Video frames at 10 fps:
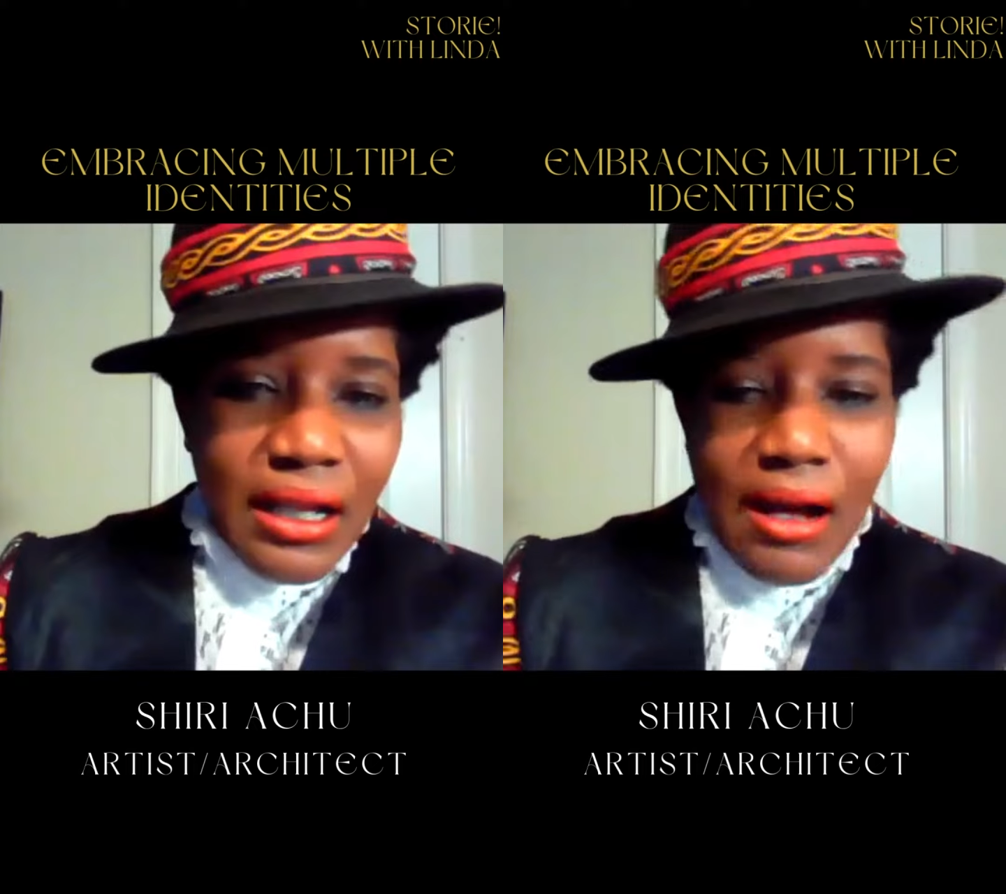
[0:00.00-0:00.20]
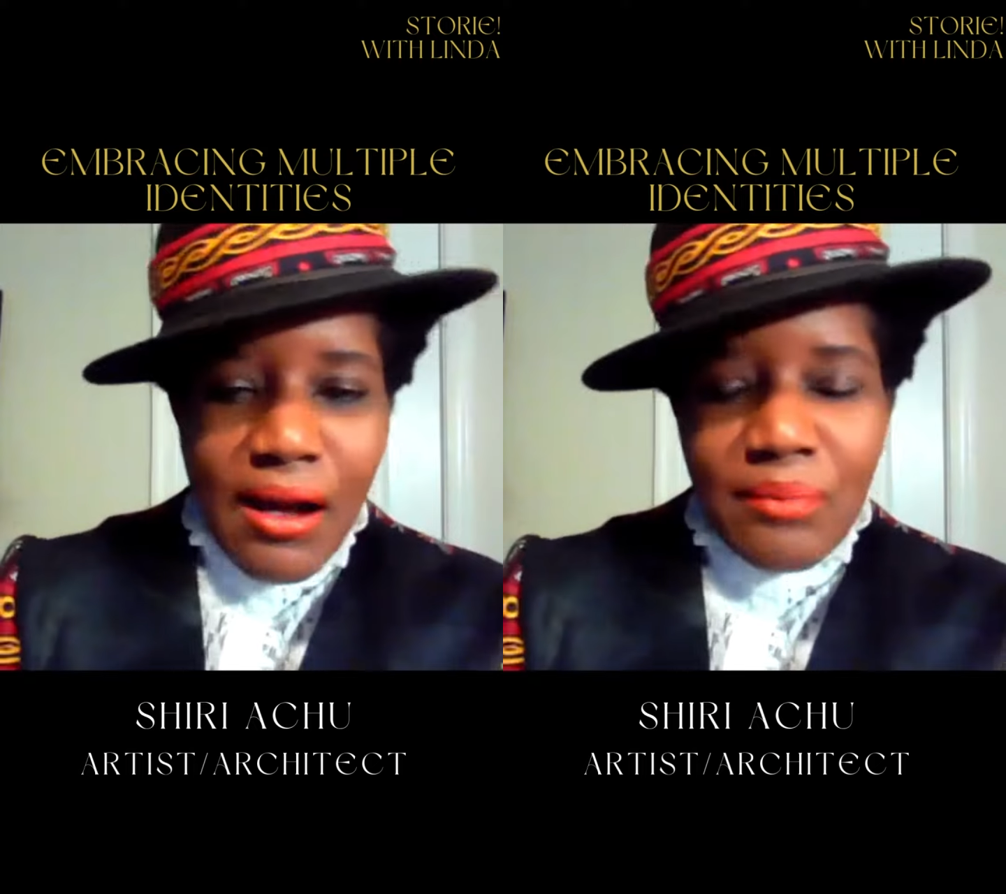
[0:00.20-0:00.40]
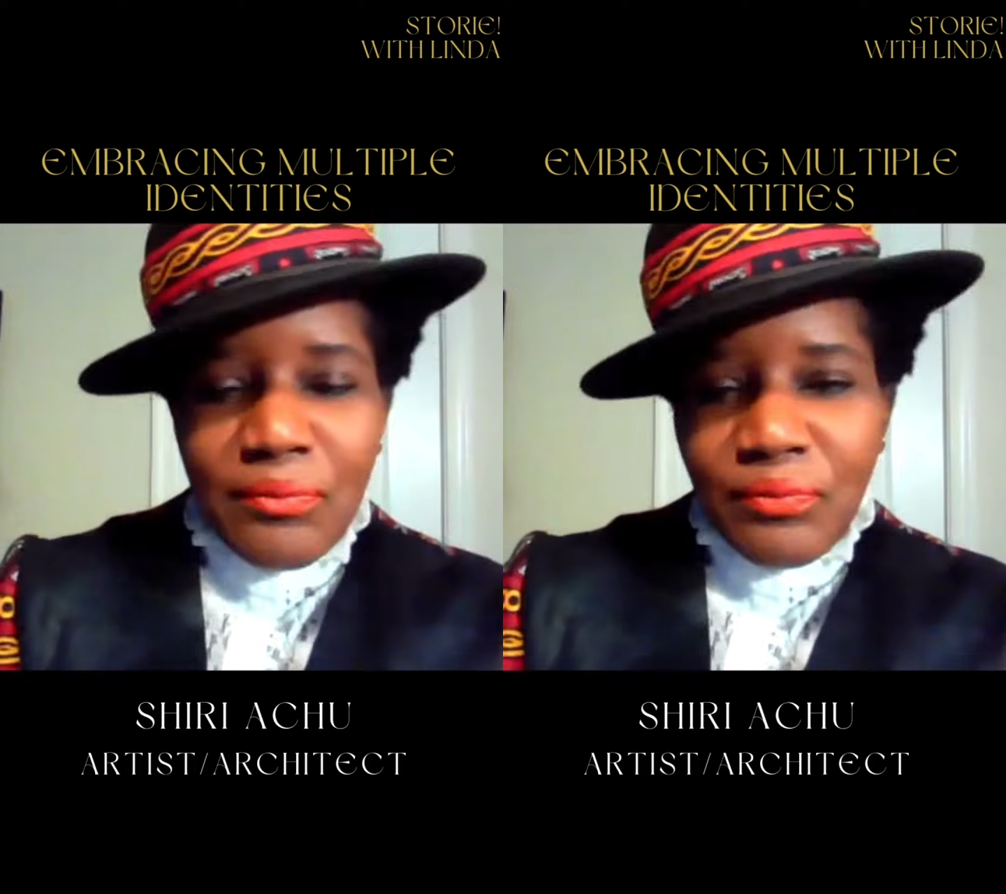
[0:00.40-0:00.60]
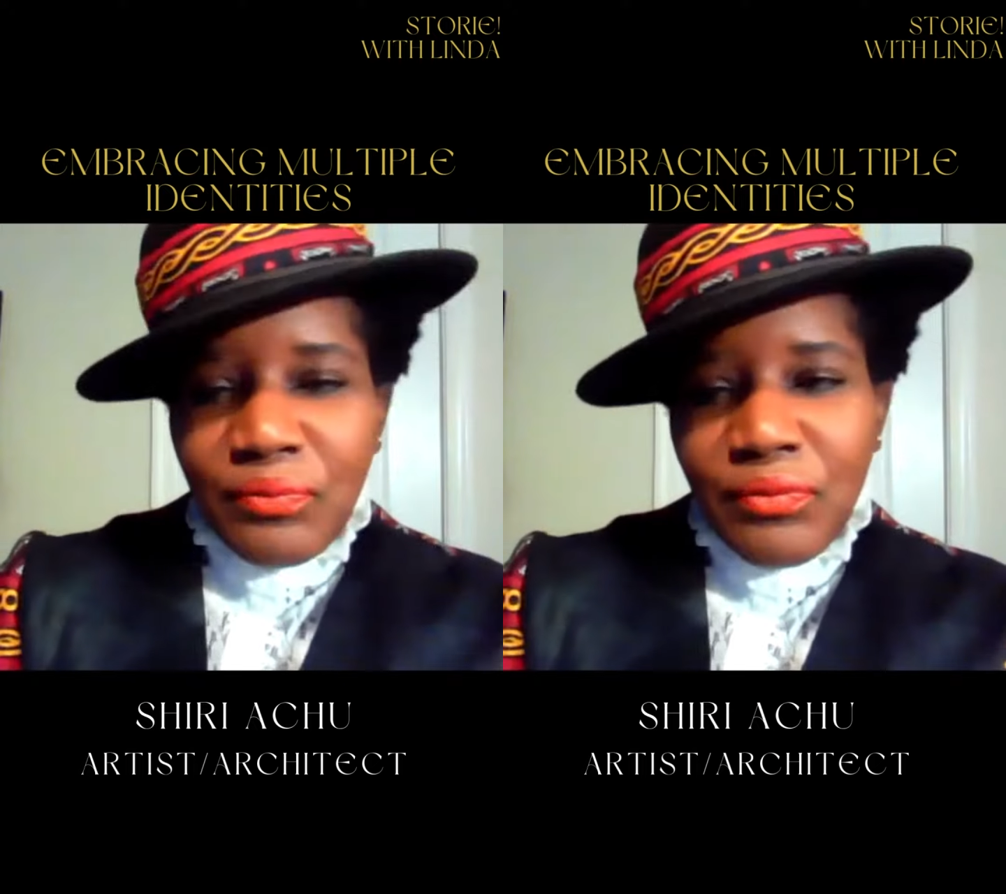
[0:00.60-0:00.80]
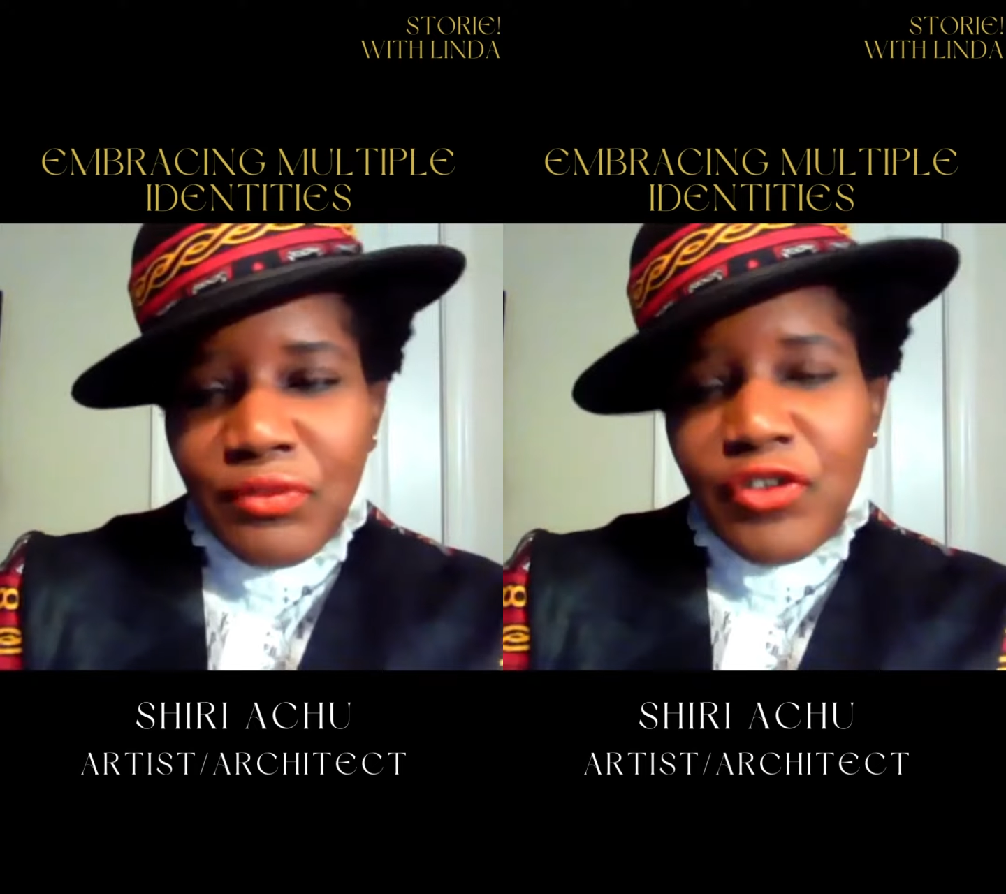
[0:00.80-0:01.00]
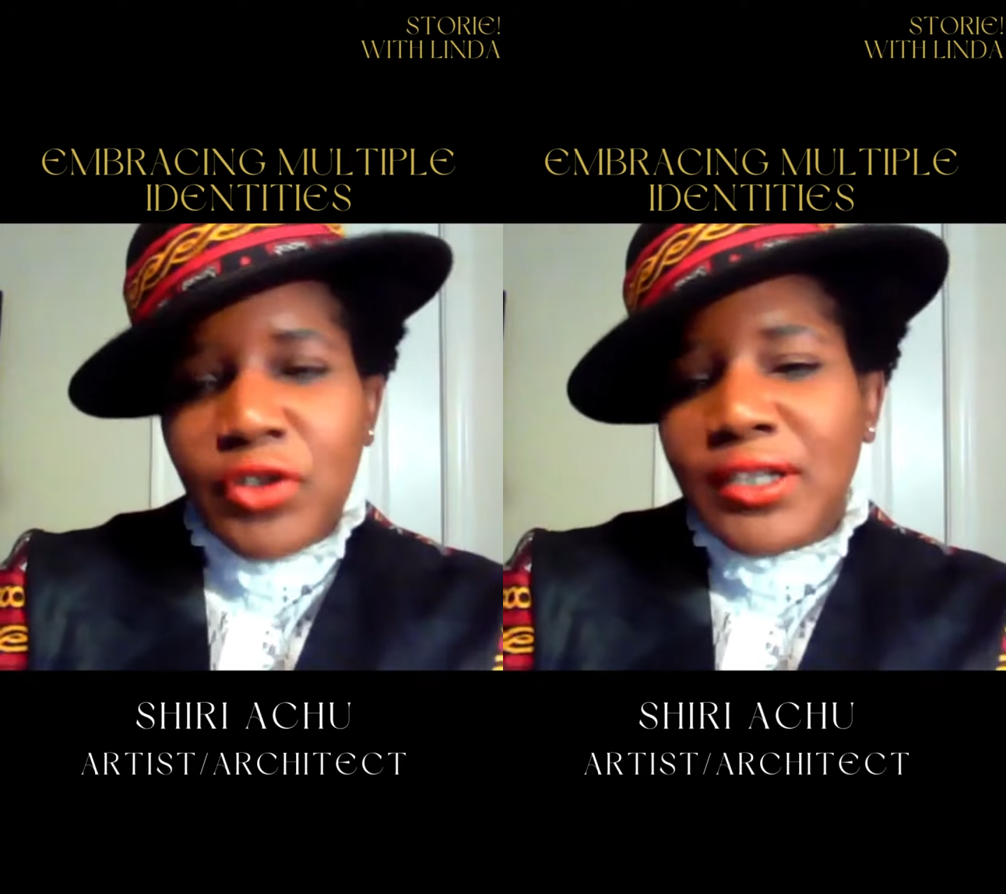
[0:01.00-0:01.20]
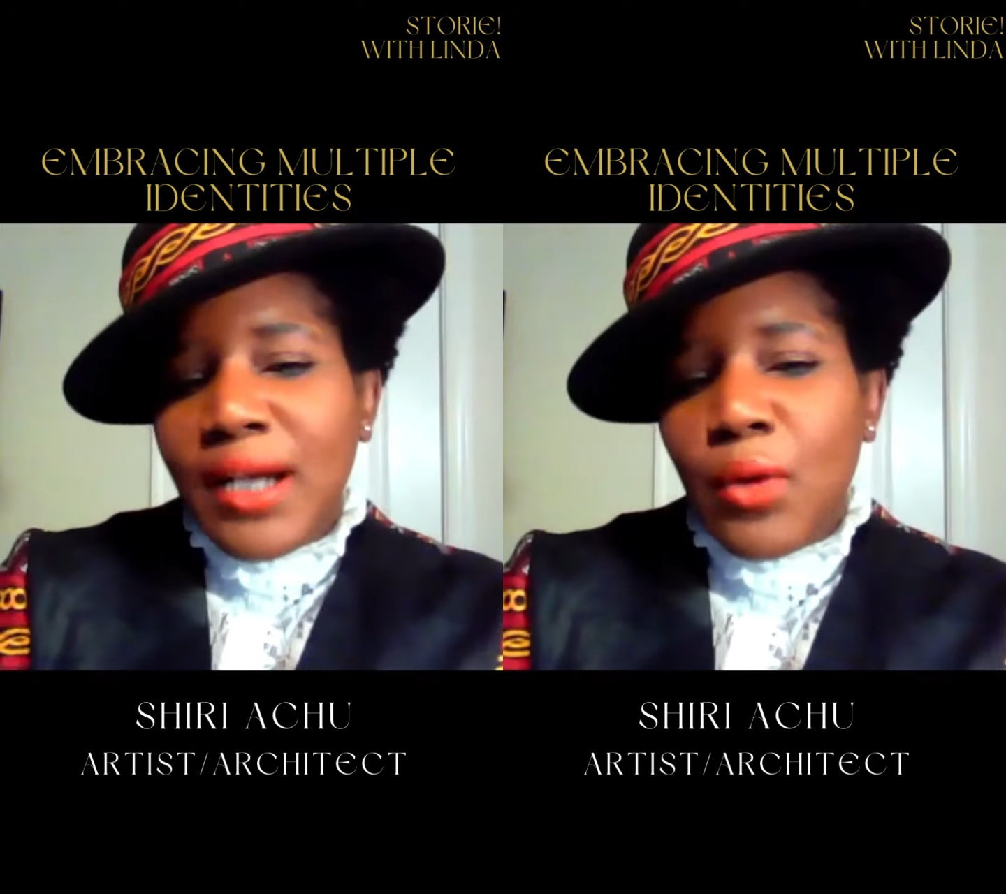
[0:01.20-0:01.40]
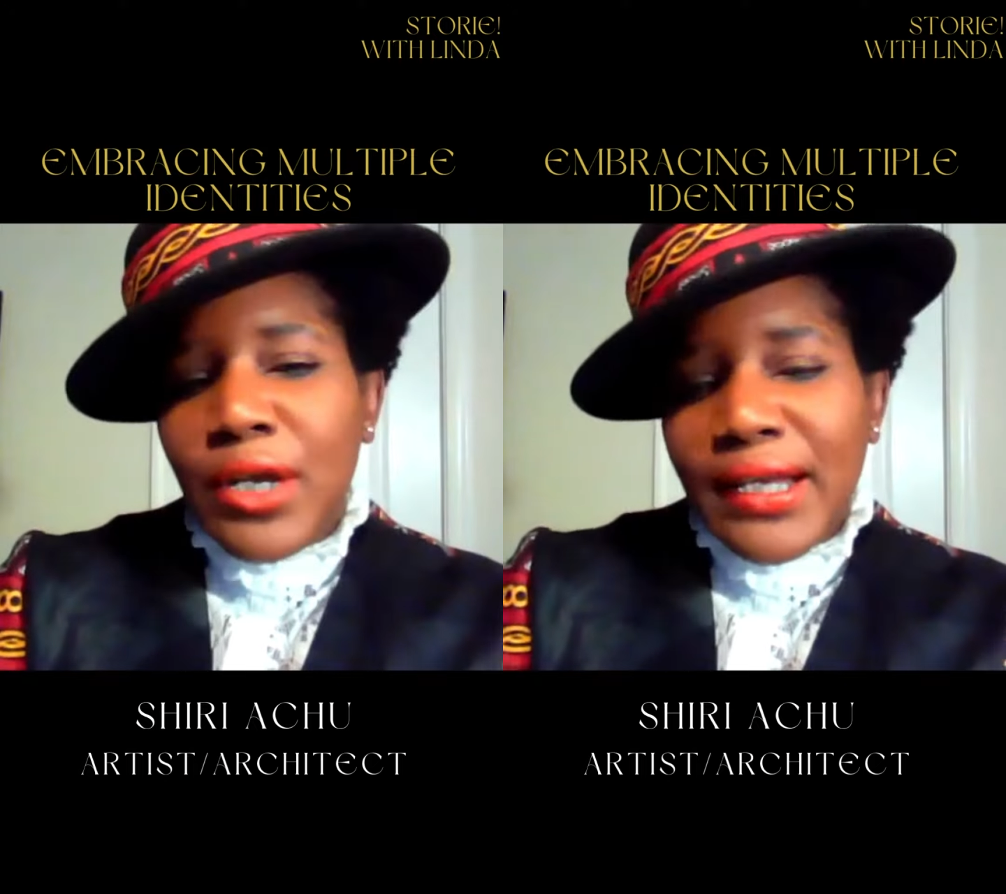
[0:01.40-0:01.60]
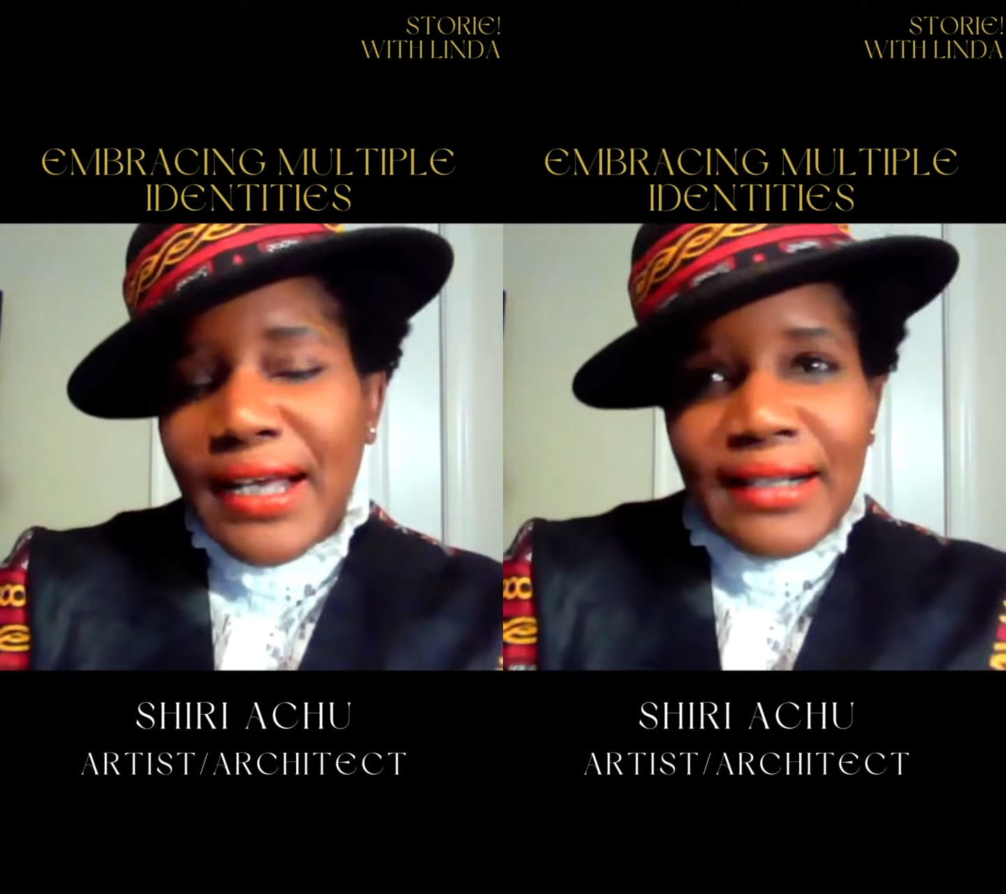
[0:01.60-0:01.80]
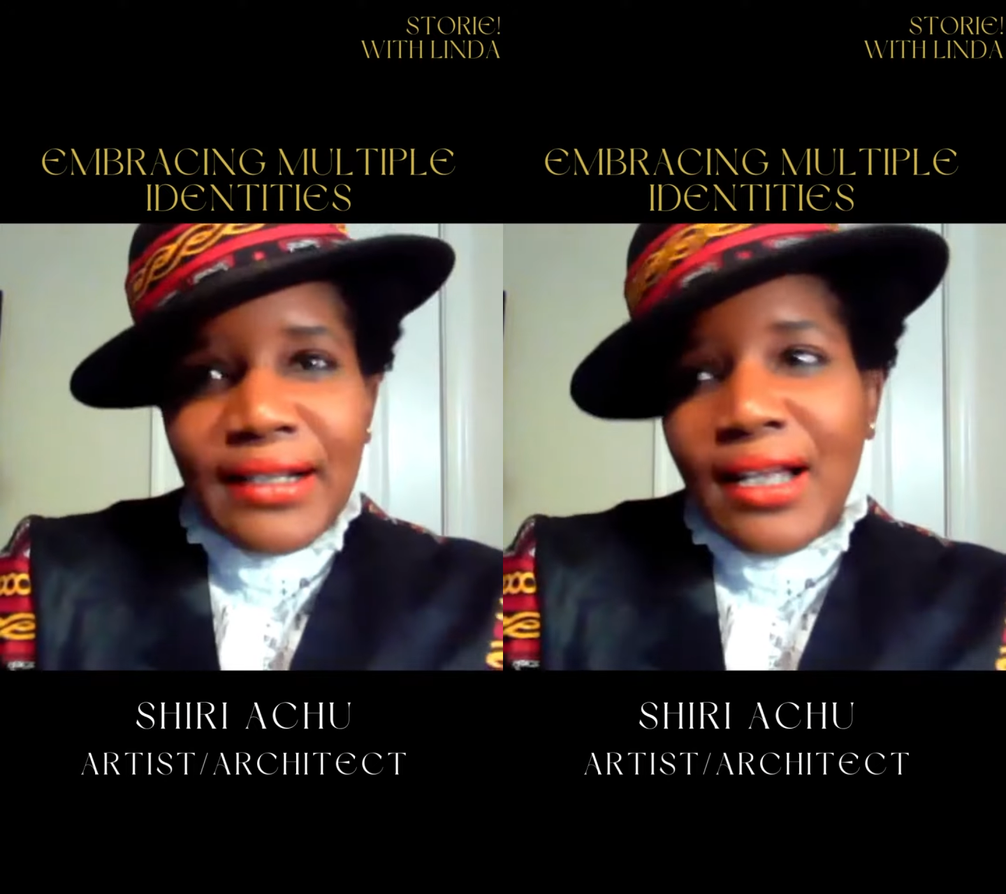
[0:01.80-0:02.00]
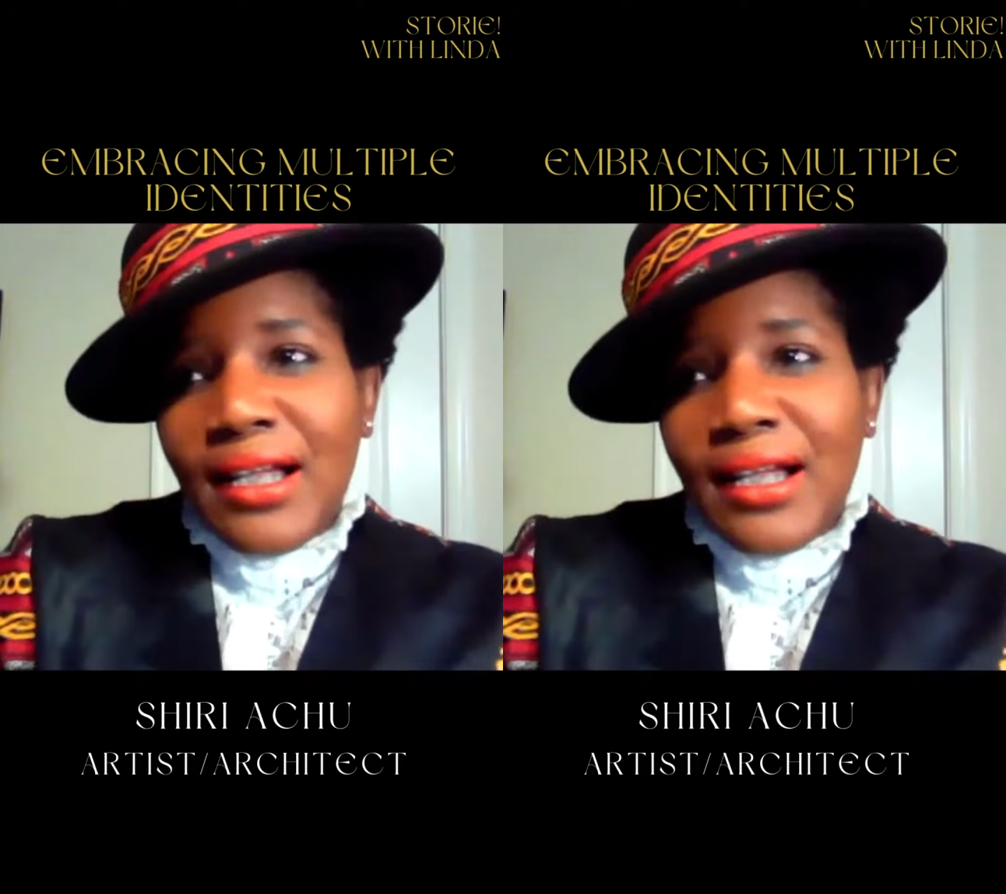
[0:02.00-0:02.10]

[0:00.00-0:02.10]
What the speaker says: fields that are working, and